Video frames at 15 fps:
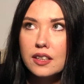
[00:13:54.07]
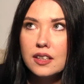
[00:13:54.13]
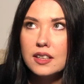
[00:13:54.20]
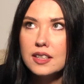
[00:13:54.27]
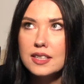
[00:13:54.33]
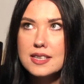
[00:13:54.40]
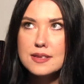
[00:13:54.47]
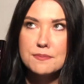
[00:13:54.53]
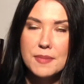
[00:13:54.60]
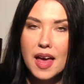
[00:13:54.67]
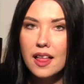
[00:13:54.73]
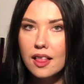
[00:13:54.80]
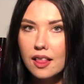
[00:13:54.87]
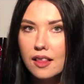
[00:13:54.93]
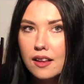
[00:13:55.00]

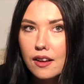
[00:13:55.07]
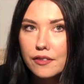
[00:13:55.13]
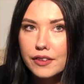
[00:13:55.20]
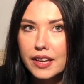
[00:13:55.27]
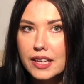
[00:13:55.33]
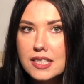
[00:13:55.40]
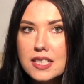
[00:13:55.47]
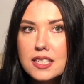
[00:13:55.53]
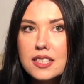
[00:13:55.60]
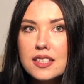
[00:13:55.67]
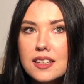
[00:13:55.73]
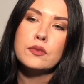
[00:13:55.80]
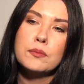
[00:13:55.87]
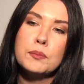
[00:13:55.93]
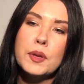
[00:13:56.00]
smell of it,
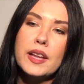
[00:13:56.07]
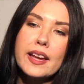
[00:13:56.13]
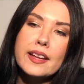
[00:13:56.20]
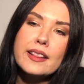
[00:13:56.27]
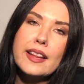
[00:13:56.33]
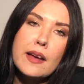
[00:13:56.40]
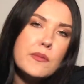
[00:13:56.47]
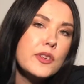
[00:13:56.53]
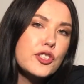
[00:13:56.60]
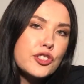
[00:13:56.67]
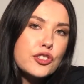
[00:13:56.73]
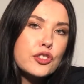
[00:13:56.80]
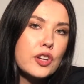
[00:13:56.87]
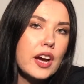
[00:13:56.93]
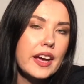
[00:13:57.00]
but like, let me
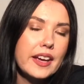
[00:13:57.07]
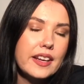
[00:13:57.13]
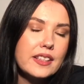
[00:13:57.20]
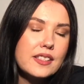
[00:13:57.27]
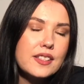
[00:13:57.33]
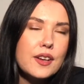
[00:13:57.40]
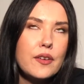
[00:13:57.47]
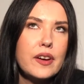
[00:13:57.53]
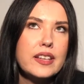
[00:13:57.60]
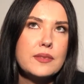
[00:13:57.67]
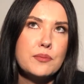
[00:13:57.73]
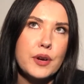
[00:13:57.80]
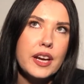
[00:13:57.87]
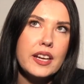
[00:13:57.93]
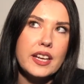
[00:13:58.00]
just try it. So I
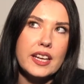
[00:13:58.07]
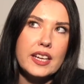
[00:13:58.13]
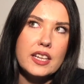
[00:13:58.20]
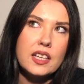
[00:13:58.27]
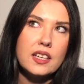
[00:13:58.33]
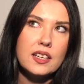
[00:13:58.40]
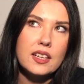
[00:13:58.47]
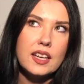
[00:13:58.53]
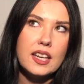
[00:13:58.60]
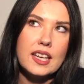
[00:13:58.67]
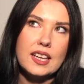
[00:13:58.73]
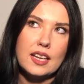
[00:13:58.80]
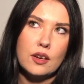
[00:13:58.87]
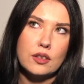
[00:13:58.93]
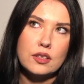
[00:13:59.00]
sprayed it,
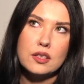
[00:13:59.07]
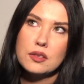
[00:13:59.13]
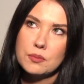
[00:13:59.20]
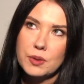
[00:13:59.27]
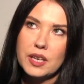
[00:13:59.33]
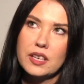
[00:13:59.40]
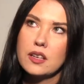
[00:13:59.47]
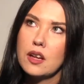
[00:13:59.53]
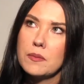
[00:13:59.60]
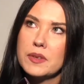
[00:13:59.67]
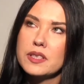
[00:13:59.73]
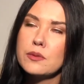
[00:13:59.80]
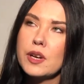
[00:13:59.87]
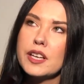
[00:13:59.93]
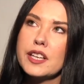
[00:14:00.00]
and I also sprayed it on my
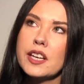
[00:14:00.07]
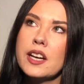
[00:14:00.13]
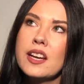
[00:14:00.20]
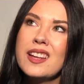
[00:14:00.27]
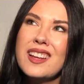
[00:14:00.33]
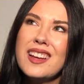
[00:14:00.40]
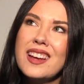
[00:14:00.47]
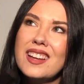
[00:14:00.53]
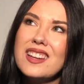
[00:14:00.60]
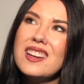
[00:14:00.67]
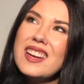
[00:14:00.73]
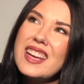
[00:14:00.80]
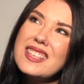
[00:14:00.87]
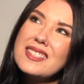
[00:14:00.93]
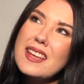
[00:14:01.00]
sweater. And the
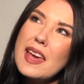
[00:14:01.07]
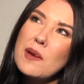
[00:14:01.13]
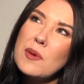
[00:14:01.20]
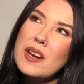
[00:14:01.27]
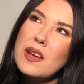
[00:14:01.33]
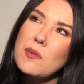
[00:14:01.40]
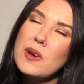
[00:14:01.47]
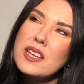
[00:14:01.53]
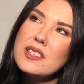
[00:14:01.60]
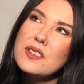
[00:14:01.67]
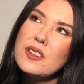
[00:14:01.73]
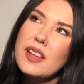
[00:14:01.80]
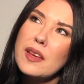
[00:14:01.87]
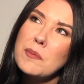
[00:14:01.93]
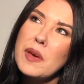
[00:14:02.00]
next day when I went
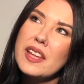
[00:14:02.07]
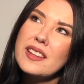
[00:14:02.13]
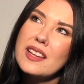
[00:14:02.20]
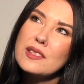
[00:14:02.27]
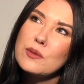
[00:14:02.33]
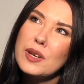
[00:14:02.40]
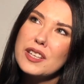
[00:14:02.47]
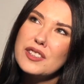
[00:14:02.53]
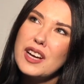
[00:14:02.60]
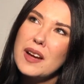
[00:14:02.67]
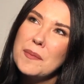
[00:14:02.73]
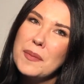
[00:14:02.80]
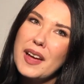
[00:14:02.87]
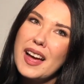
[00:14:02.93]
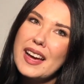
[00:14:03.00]
to like pick that sweater
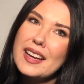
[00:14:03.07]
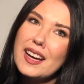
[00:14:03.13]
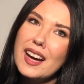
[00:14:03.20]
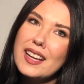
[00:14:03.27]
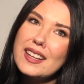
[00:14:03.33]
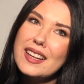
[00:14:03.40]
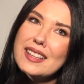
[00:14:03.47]
up, I got like